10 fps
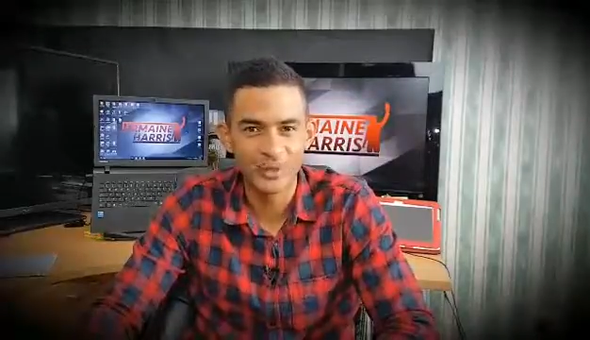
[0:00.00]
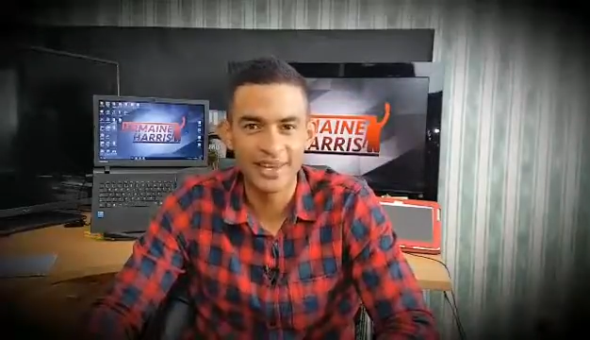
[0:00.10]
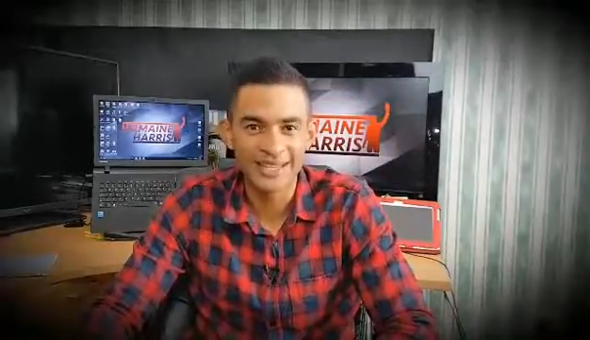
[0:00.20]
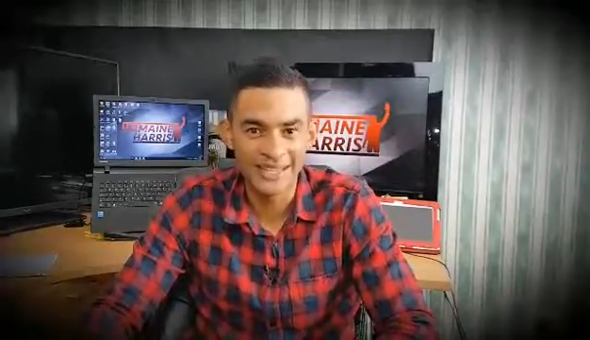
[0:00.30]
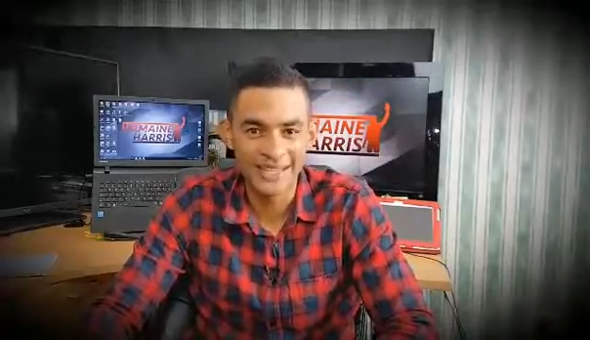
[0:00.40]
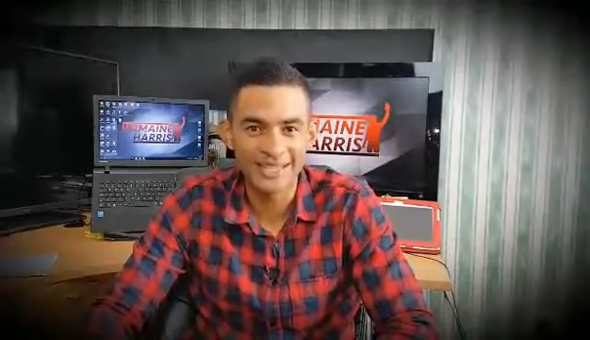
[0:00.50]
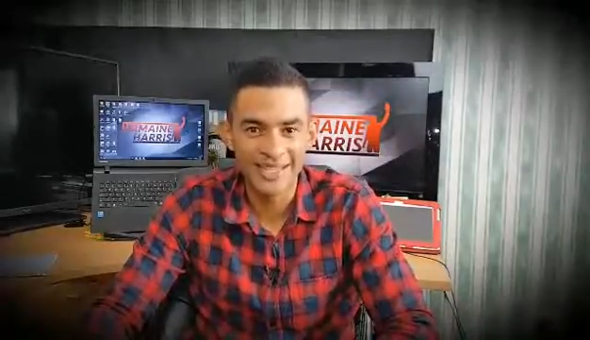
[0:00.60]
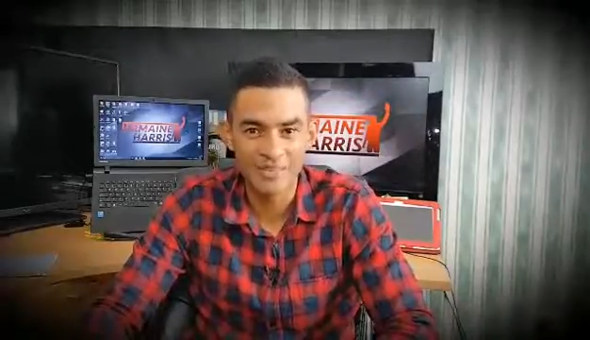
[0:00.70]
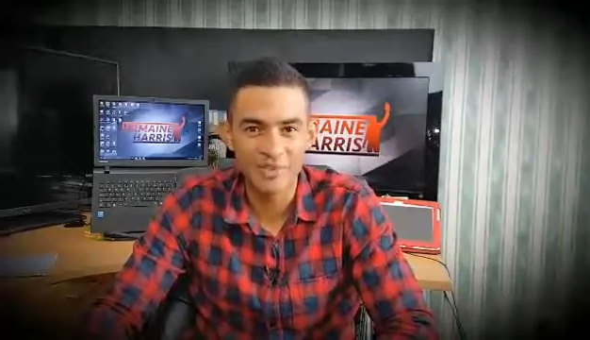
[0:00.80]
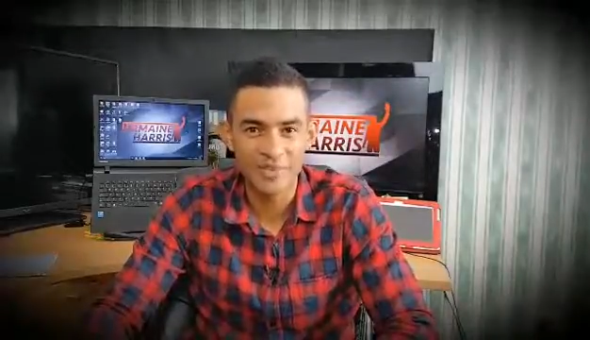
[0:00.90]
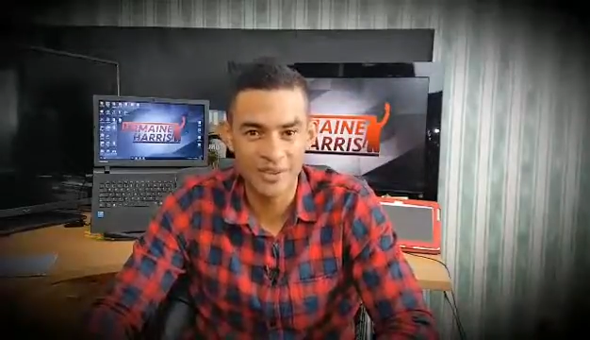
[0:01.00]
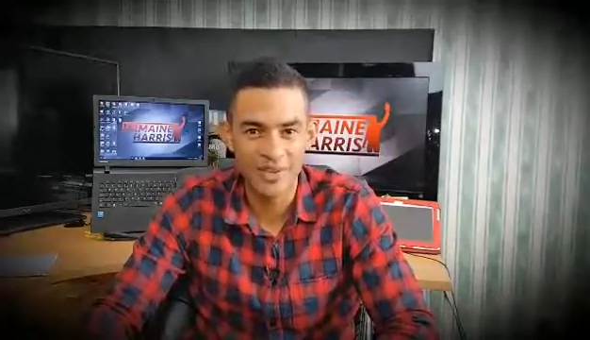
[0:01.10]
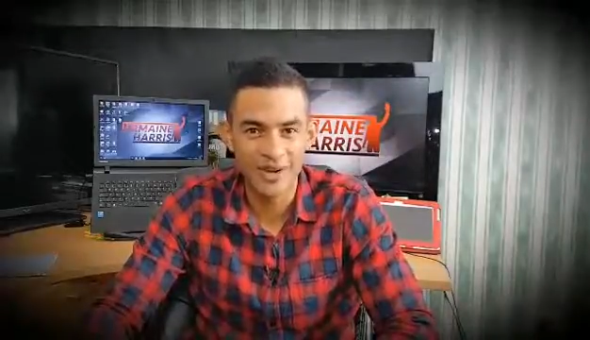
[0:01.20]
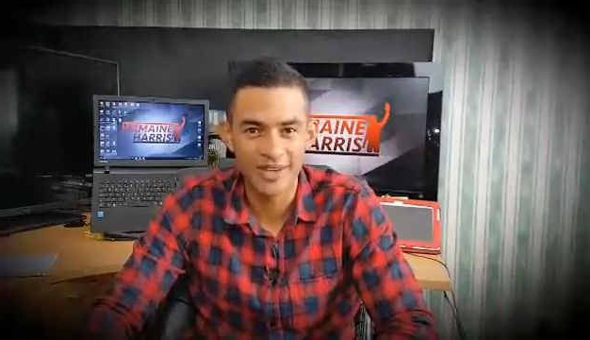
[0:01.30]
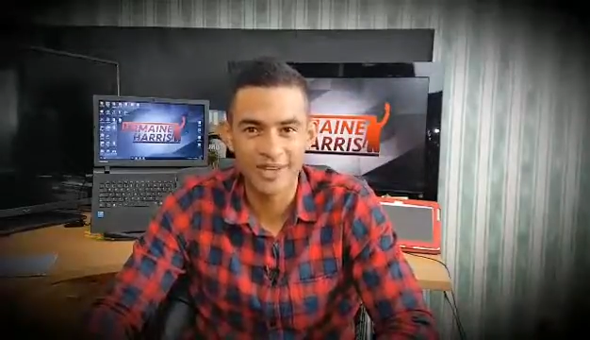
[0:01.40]
when it didn't seem to be the
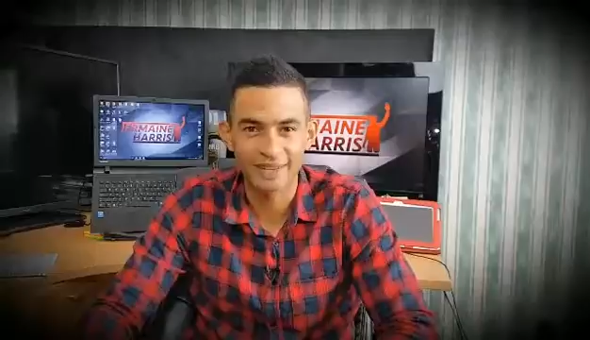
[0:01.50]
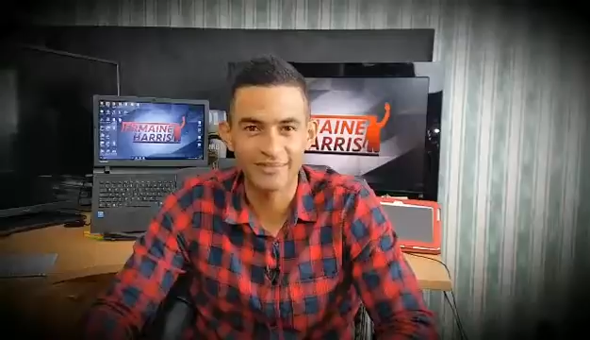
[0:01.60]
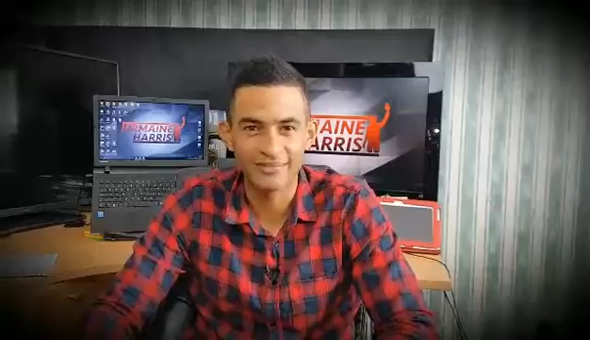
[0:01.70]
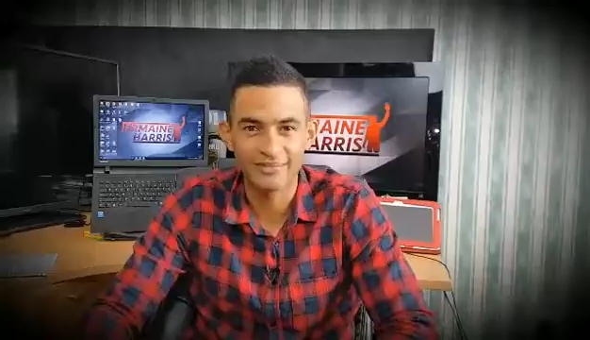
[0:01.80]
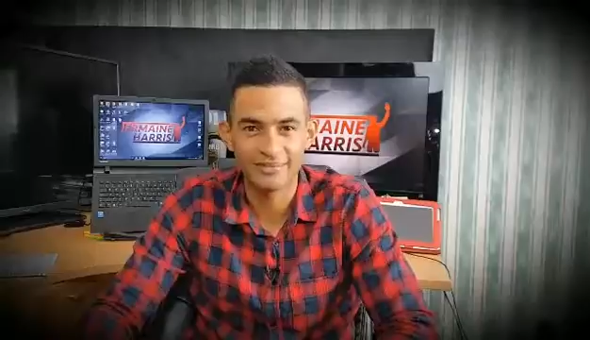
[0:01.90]
right time.